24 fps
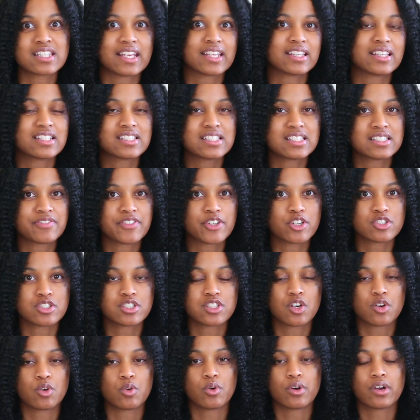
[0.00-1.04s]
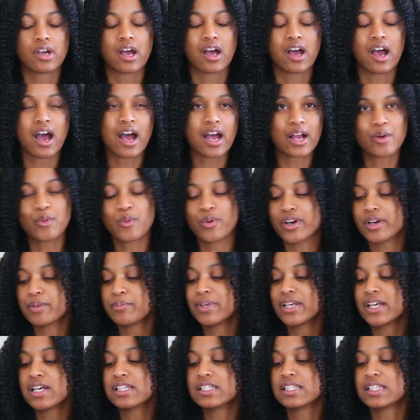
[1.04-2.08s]
Like this feels so awkward
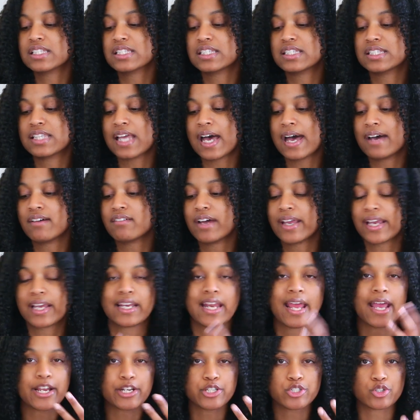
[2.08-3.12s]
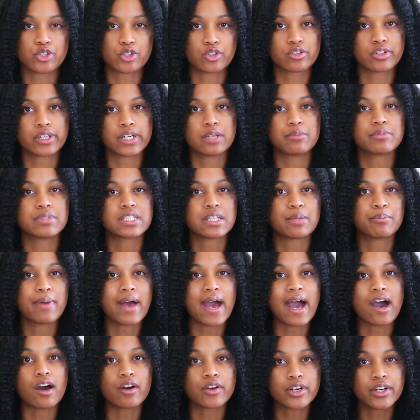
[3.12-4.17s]
because it's not like an actual cream, it's a
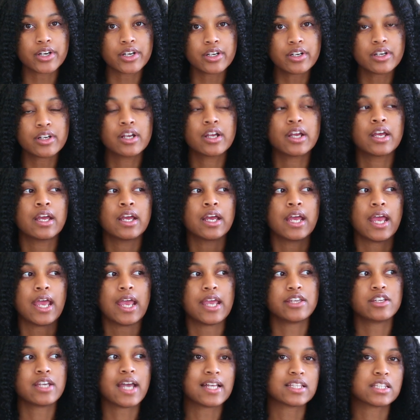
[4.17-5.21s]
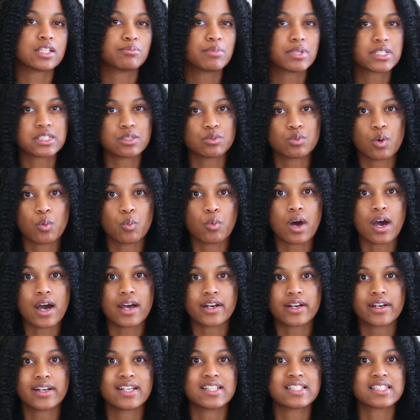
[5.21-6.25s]
powder and you have to mix it with
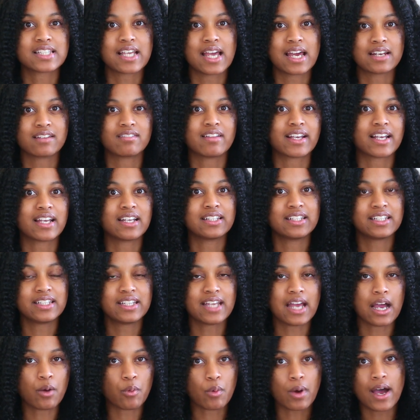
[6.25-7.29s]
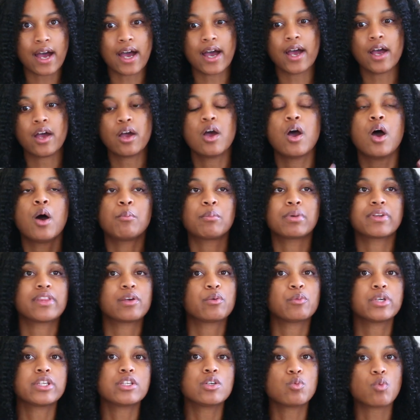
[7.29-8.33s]
water and it's kind of like a DIY. But
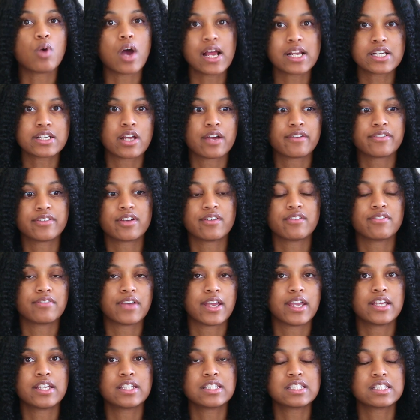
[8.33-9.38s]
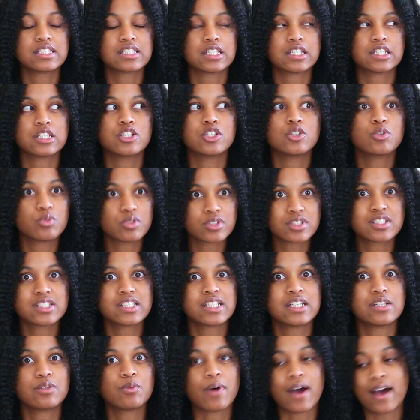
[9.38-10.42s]
then when you wash off your face, you will
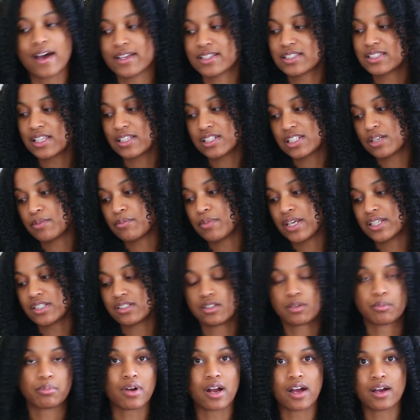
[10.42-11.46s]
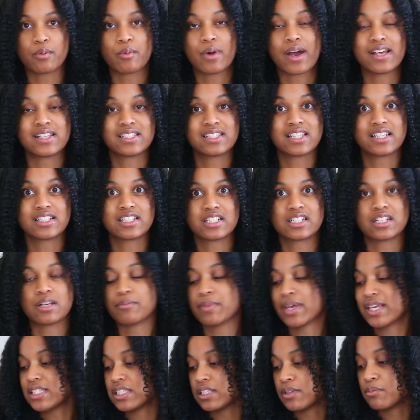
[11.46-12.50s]
see why it's such amazing why it's such an
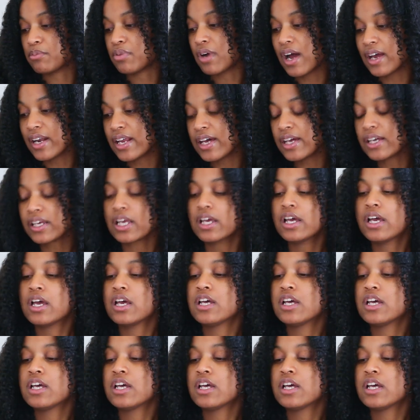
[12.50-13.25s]
amazing product.